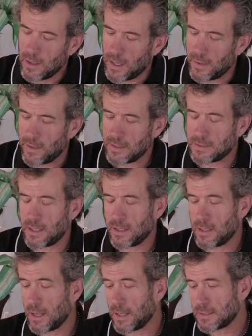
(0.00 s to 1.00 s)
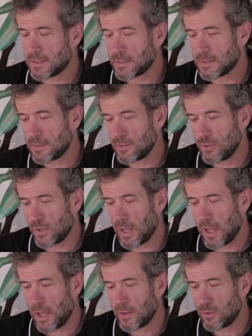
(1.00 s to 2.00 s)
And they said, yes, you
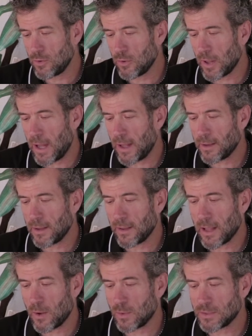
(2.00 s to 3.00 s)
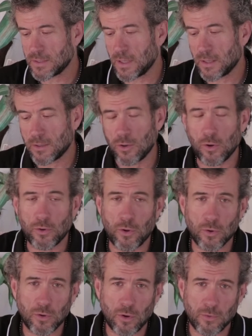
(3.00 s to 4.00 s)
can do that, and that was a go,
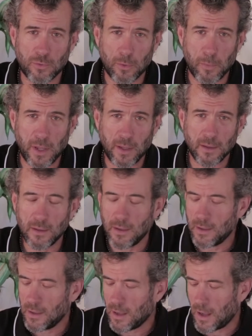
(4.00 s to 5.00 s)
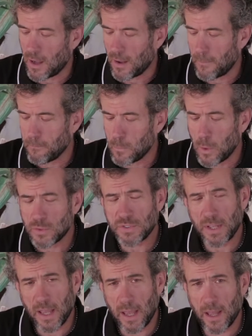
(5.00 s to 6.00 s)
no-go for me.
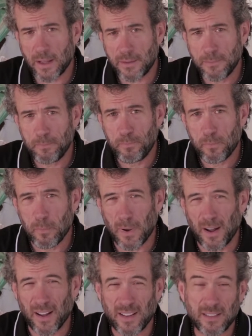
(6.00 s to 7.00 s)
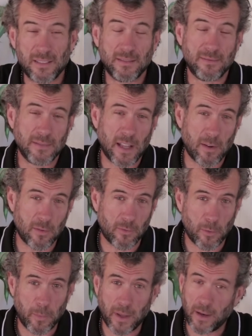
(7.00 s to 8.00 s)
Most can, but heaven
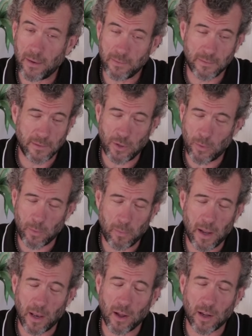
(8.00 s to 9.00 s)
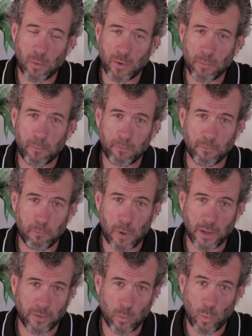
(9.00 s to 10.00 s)
forbid, you know, with my luck, I would have
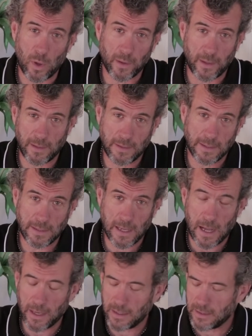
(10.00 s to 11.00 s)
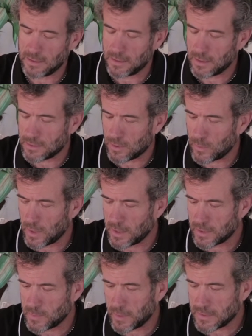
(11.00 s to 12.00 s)
bought the one that did not, and these things are
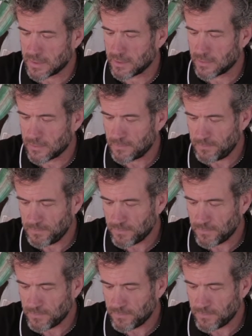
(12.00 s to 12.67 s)
really expensive.